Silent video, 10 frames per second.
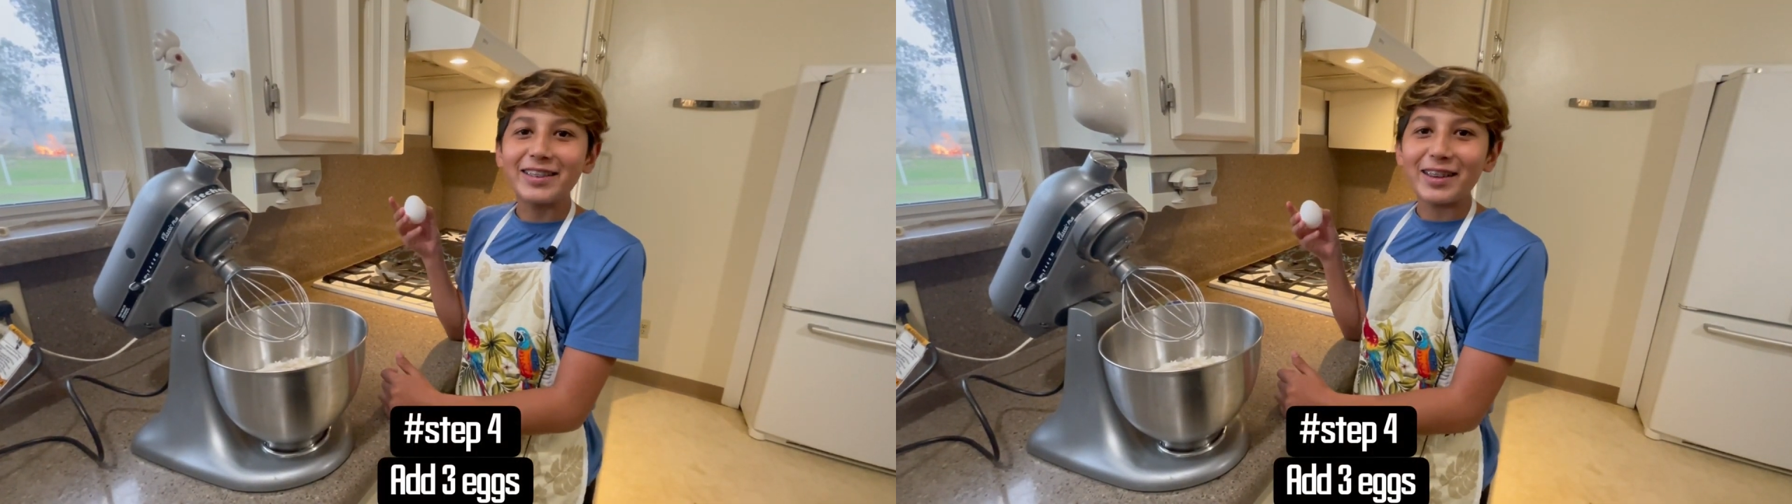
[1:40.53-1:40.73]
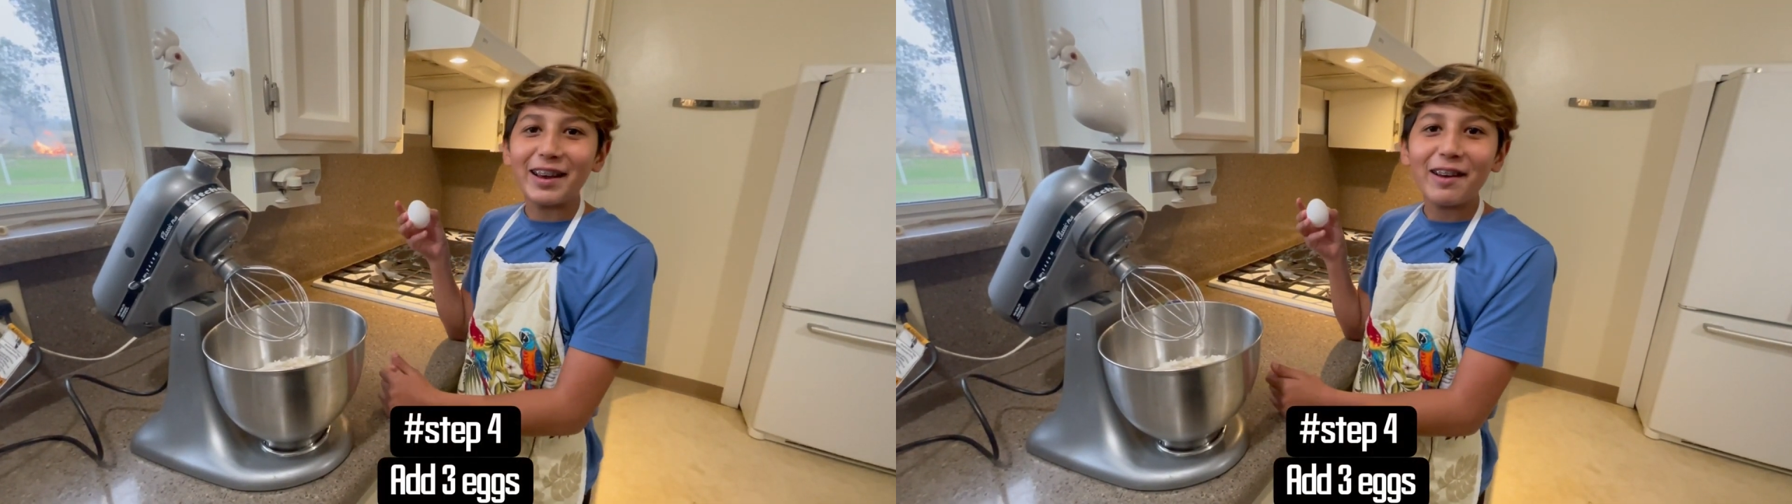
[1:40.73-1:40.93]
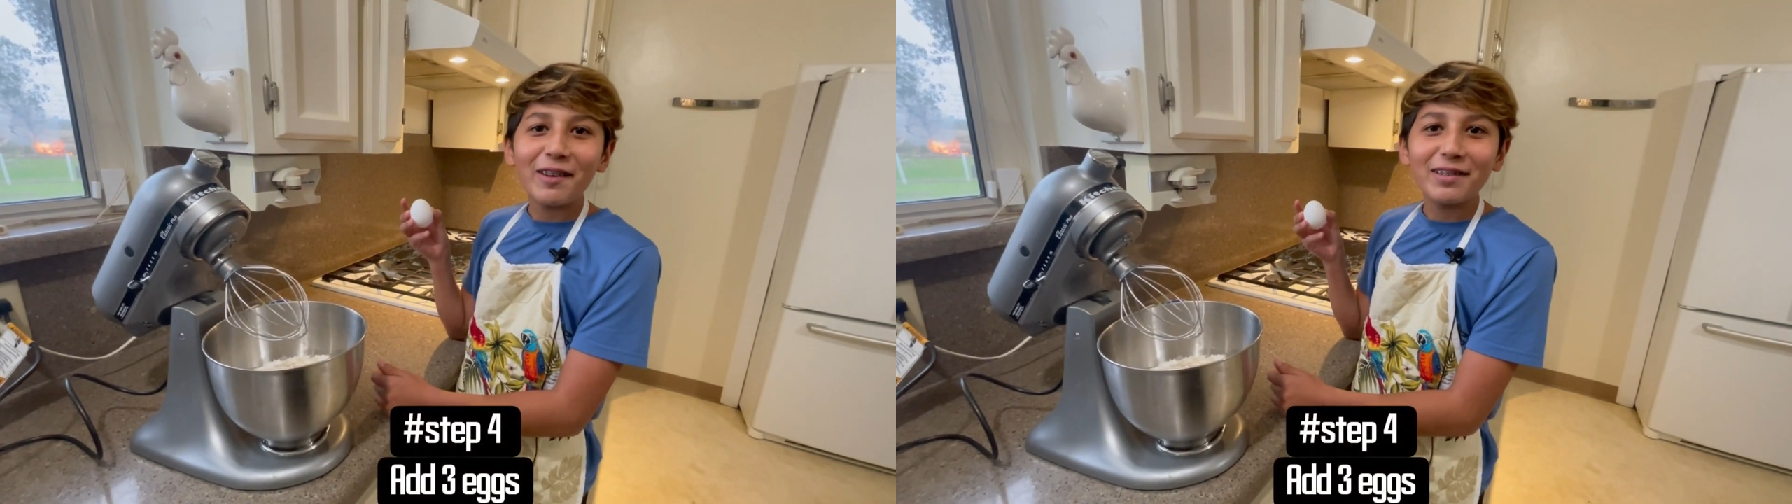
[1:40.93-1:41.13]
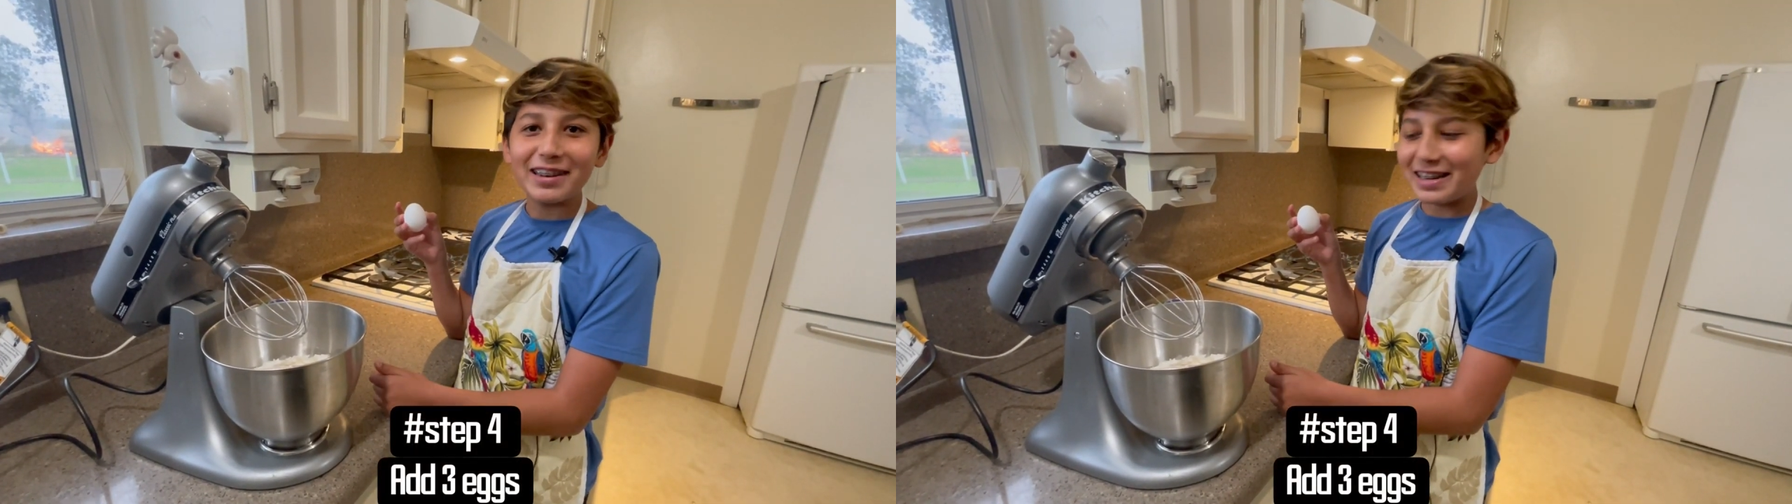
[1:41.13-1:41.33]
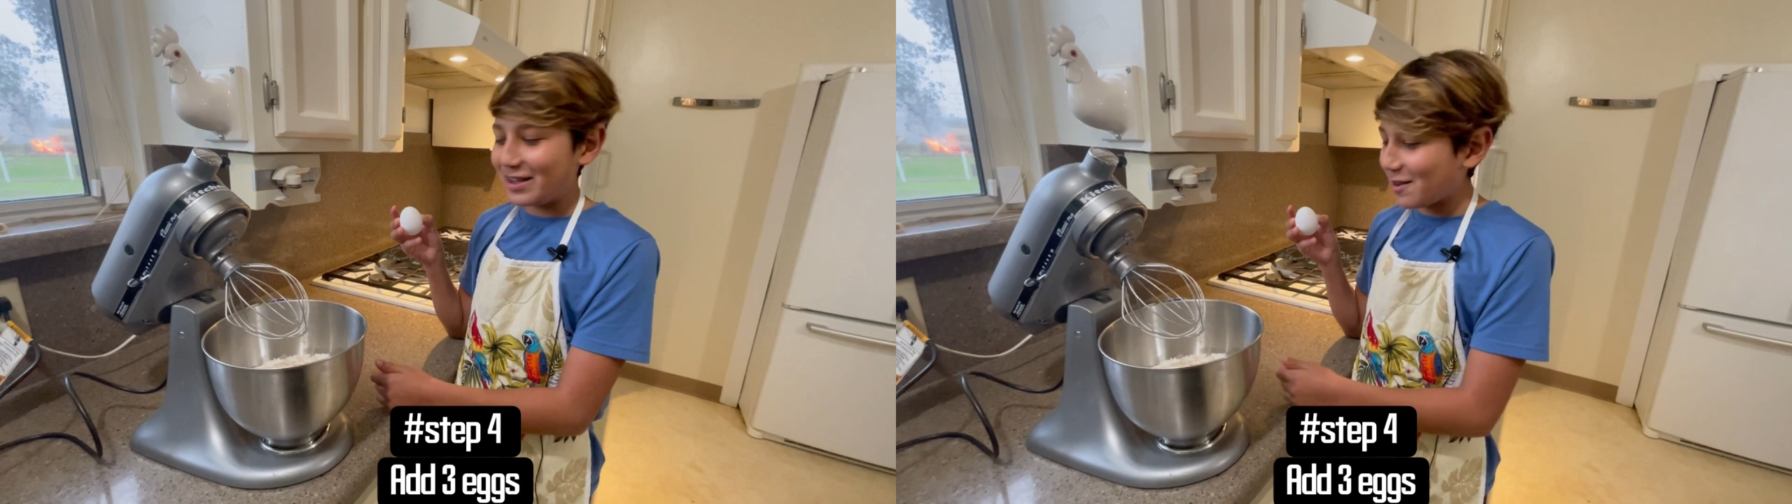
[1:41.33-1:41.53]
I
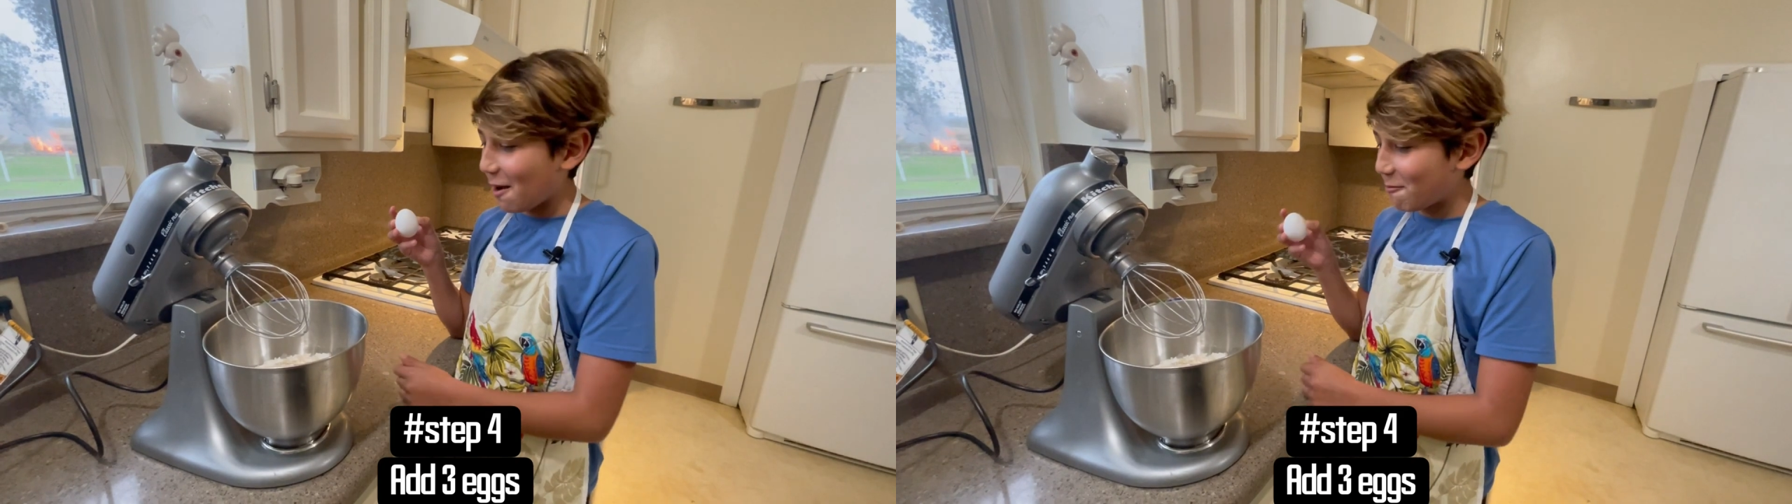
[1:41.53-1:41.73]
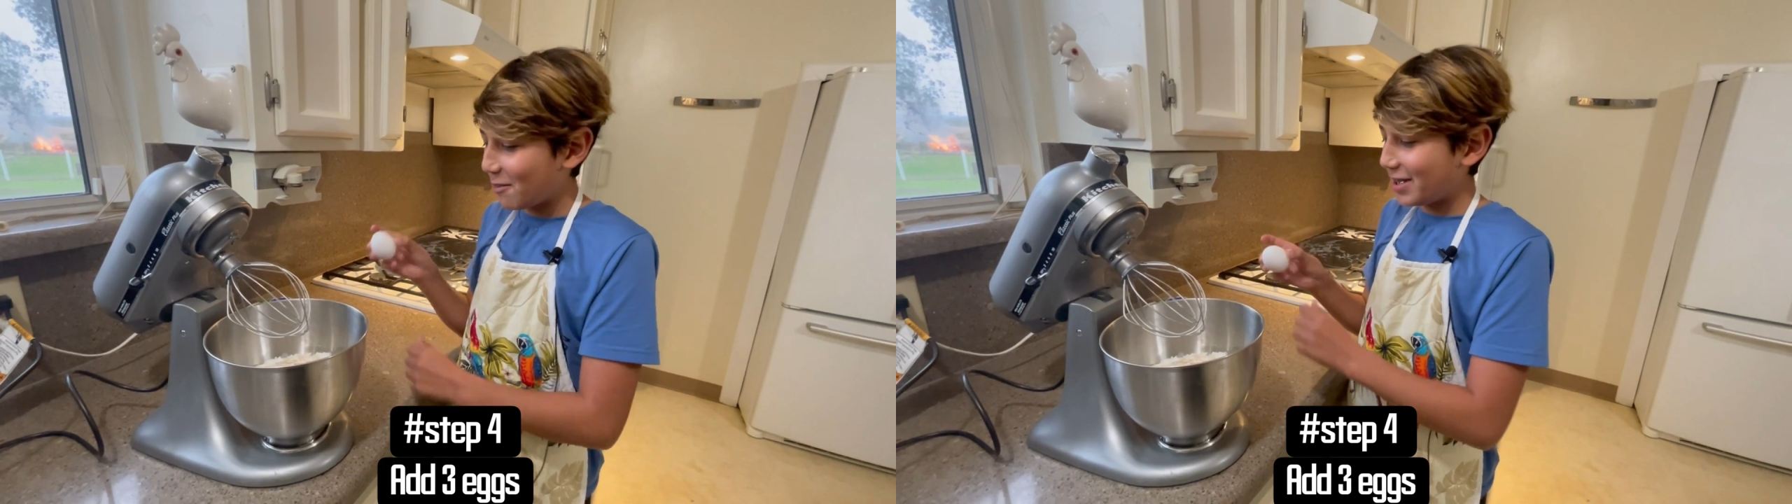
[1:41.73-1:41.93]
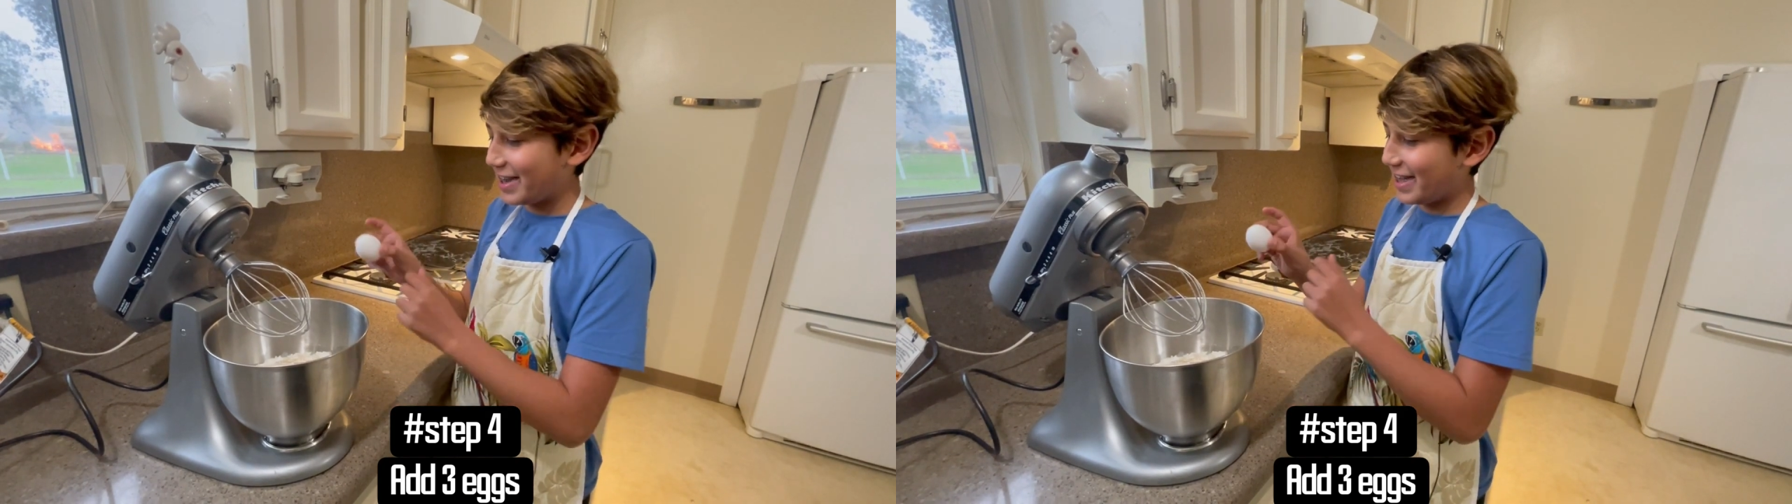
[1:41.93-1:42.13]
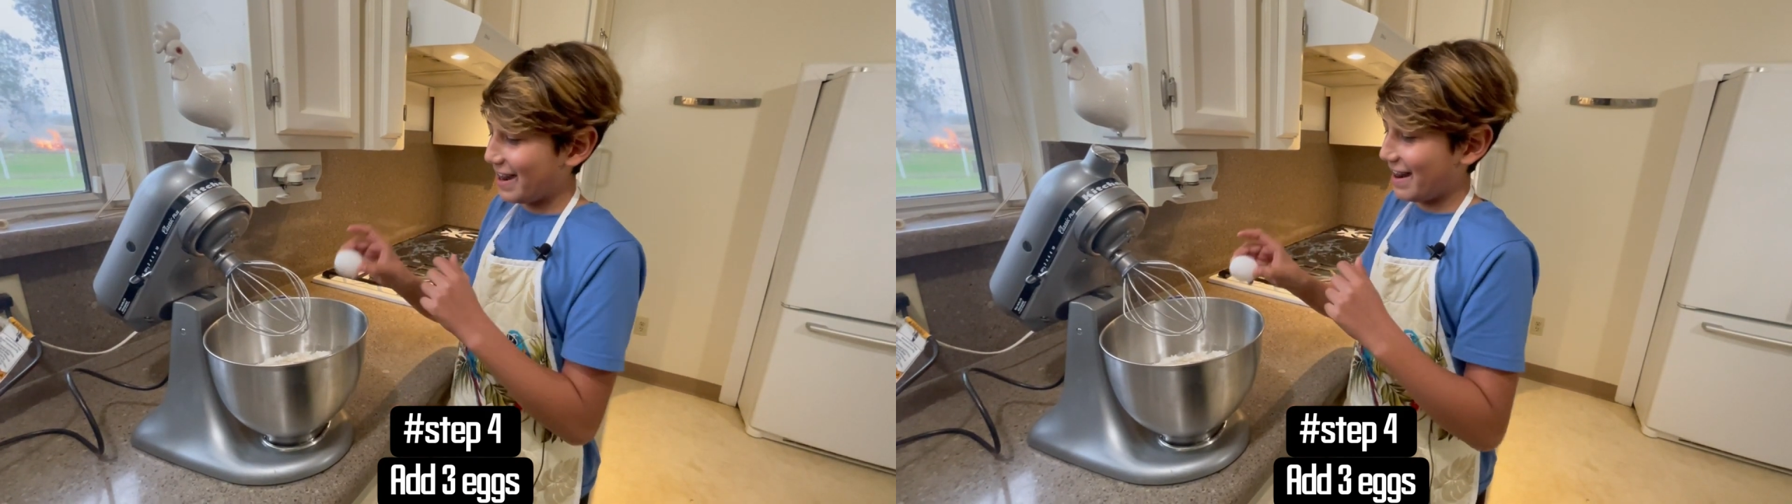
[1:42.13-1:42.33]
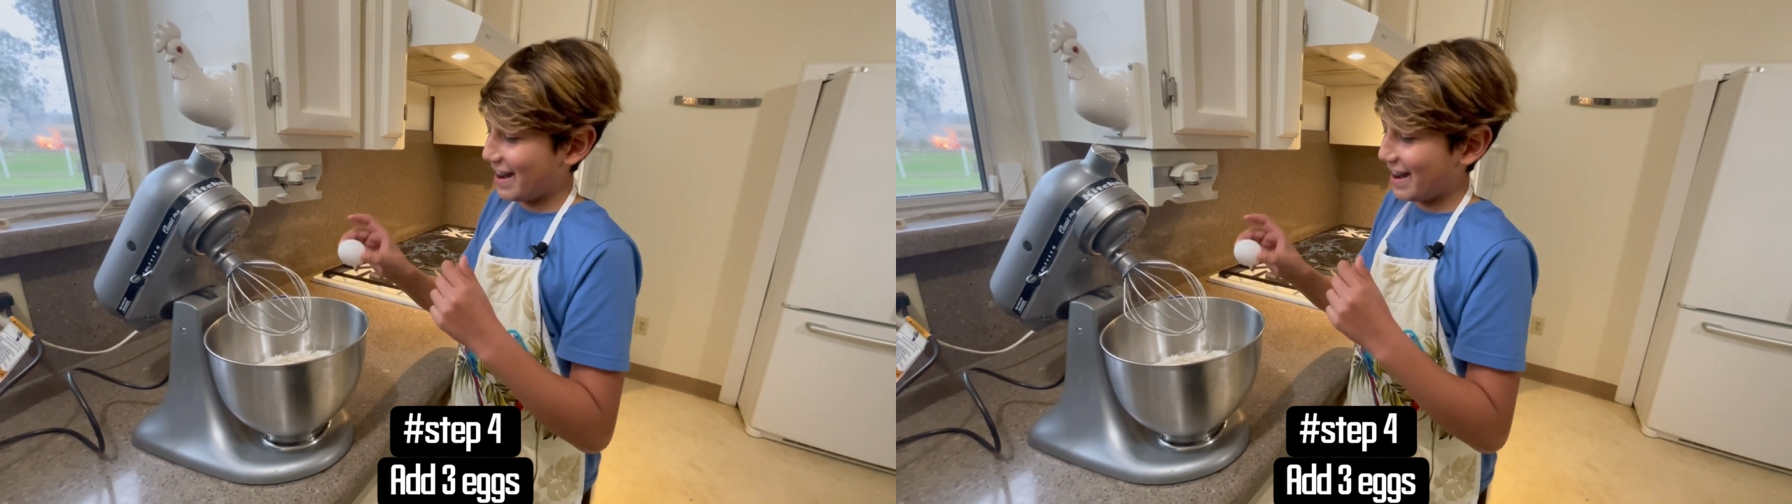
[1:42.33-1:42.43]
already dropped 1 in there.